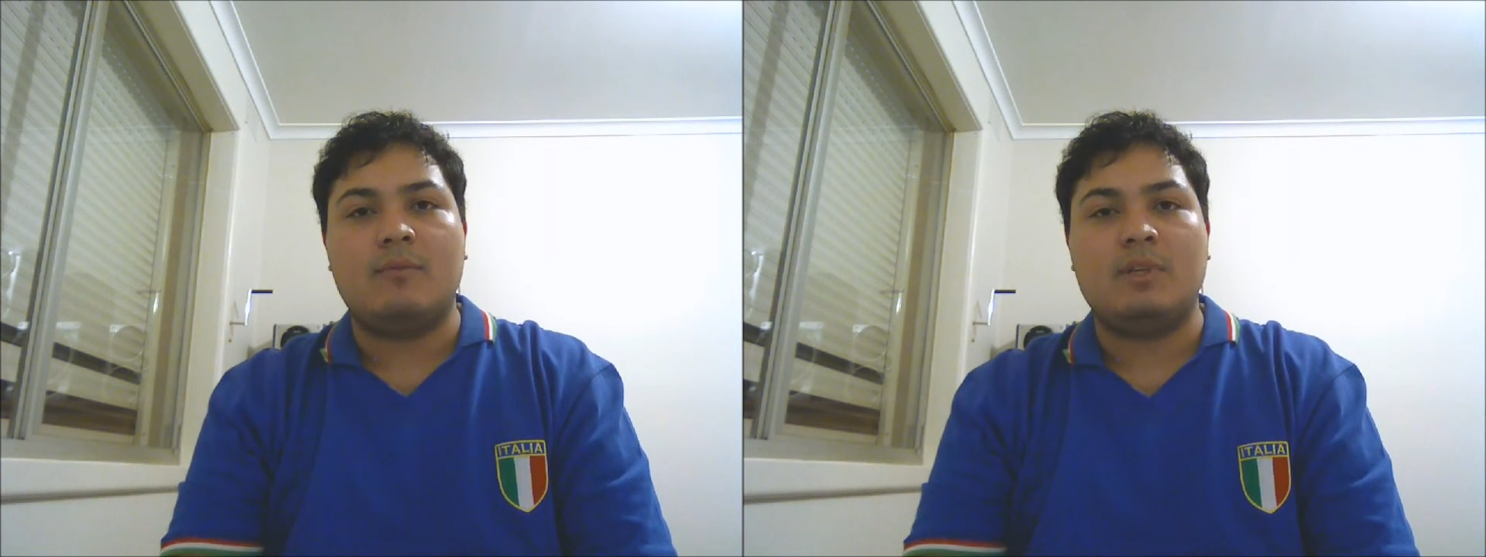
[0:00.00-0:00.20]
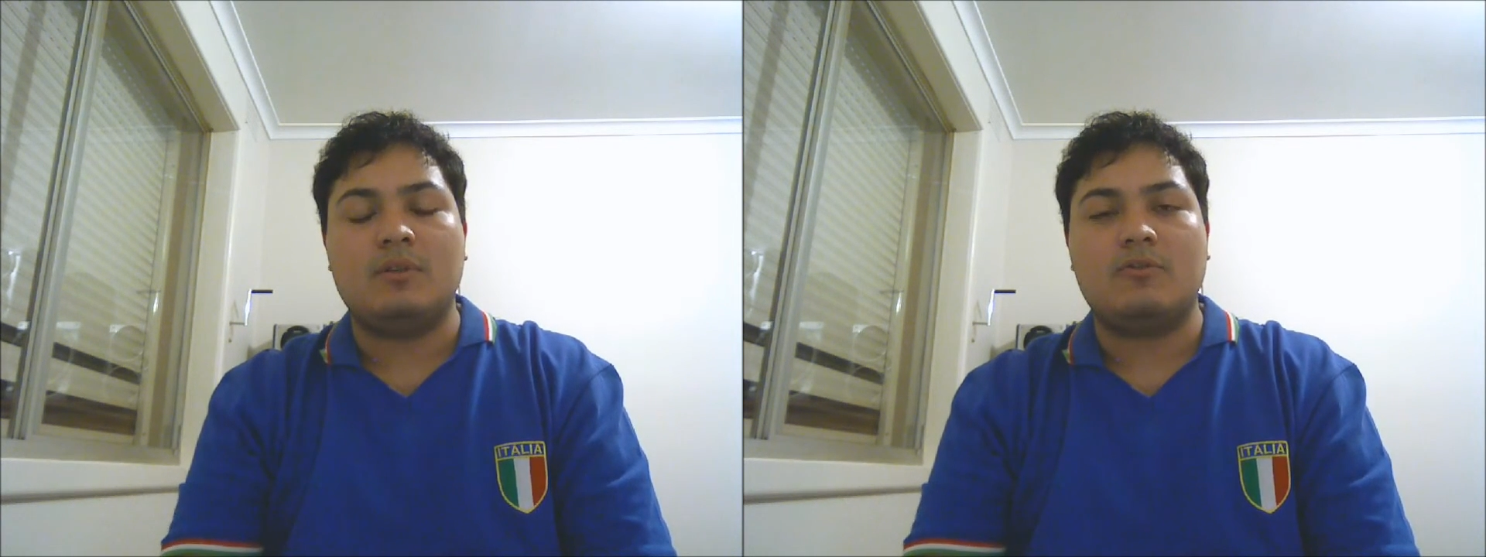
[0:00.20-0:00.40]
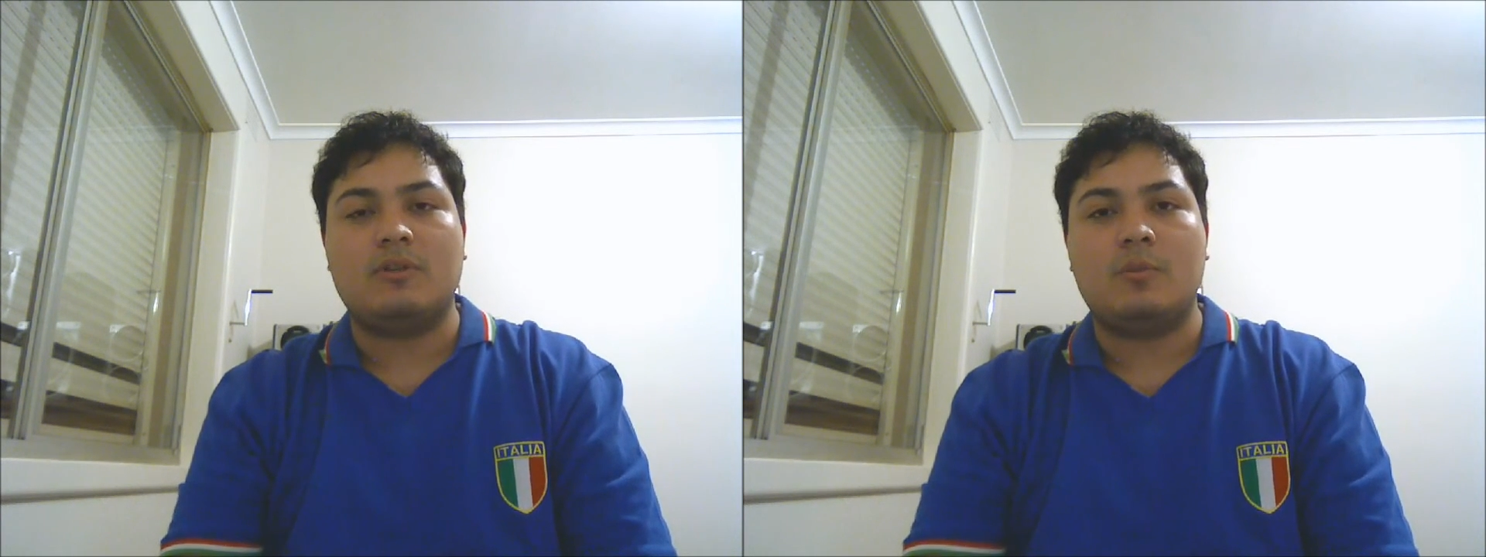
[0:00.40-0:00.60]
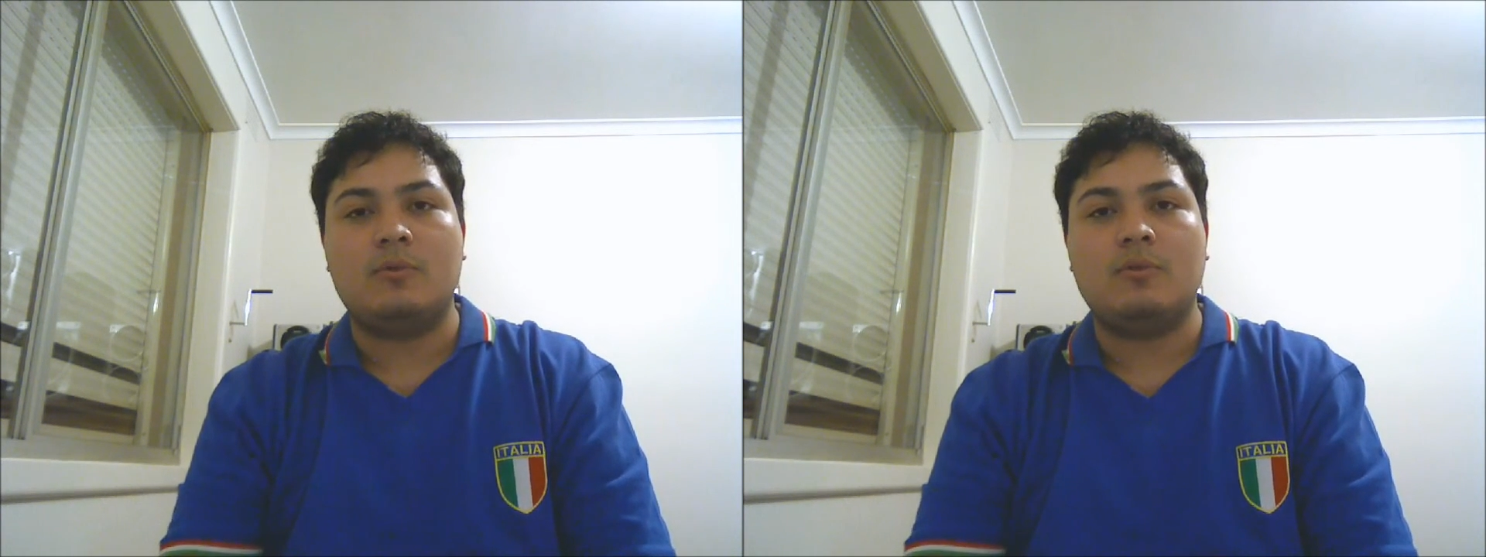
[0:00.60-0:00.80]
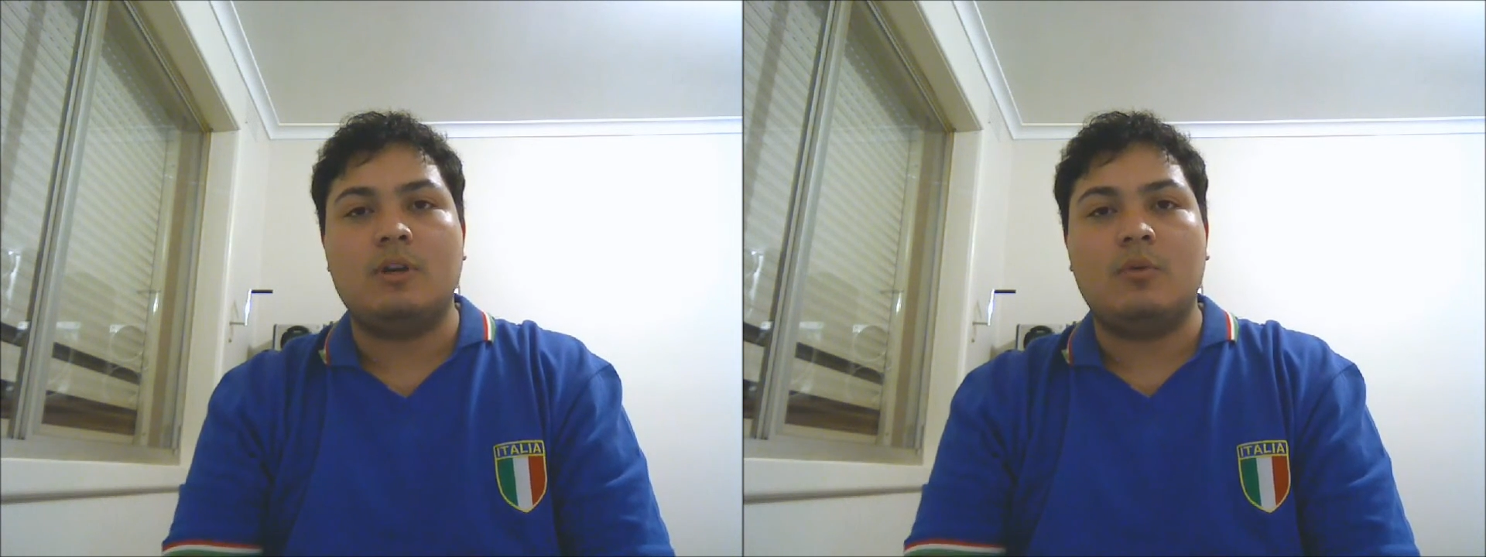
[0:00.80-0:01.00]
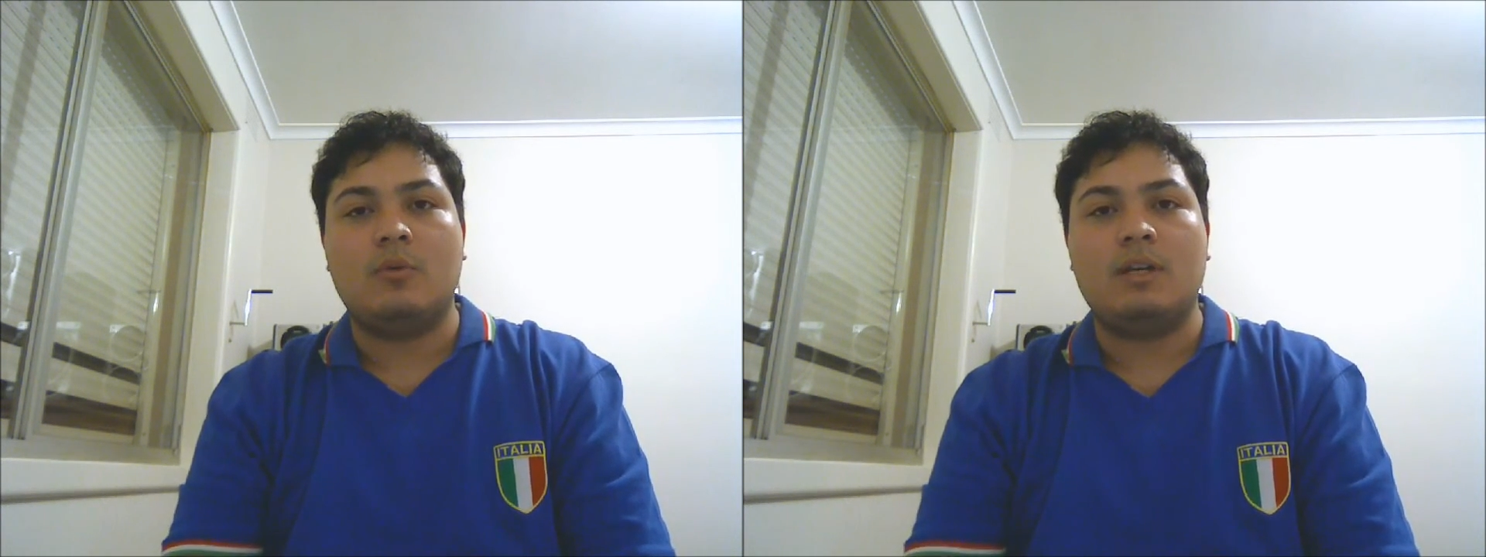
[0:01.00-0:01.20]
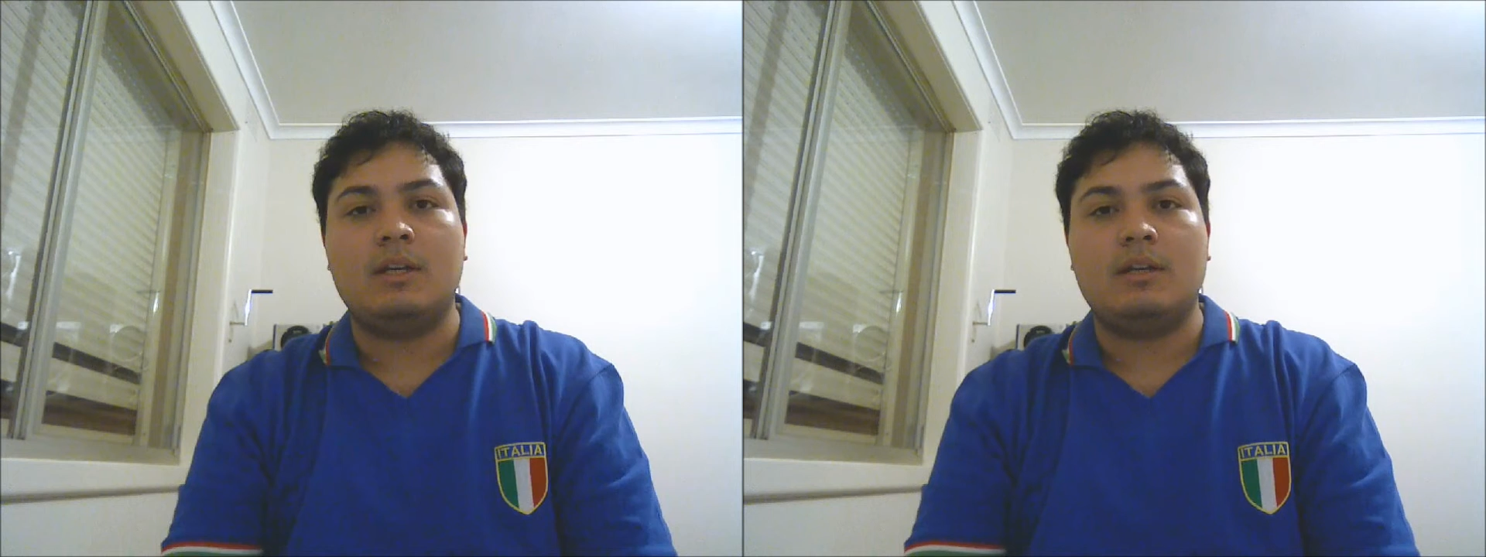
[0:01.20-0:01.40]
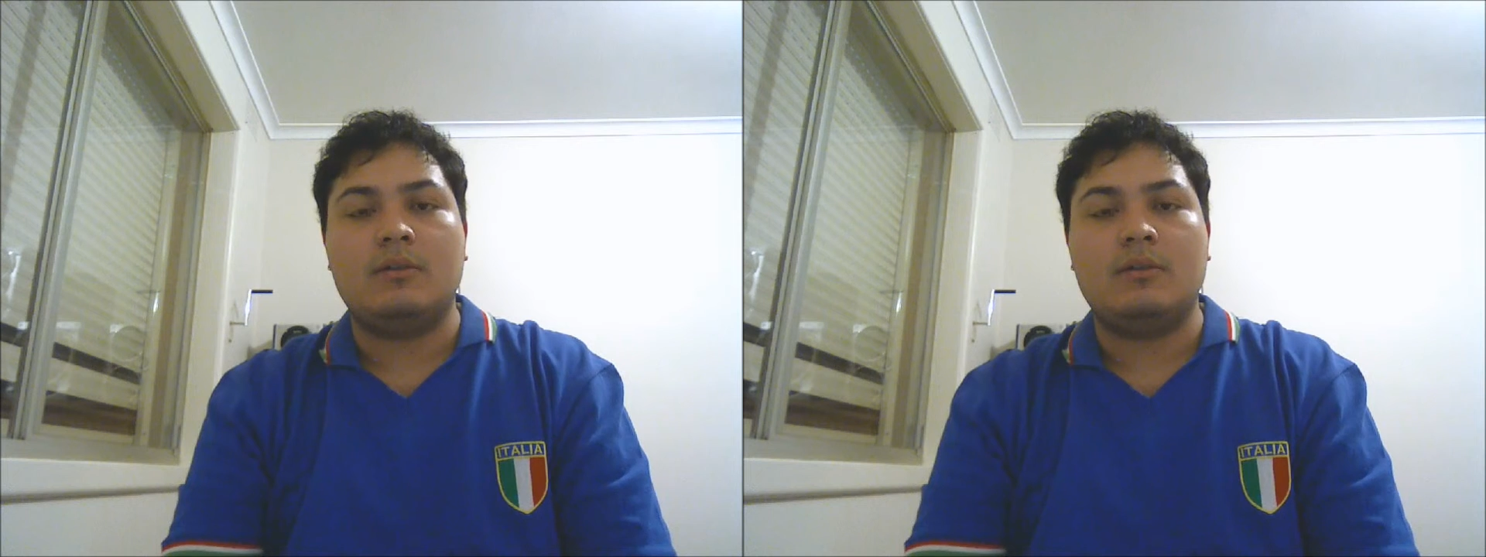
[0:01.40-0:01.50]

bit of trouble when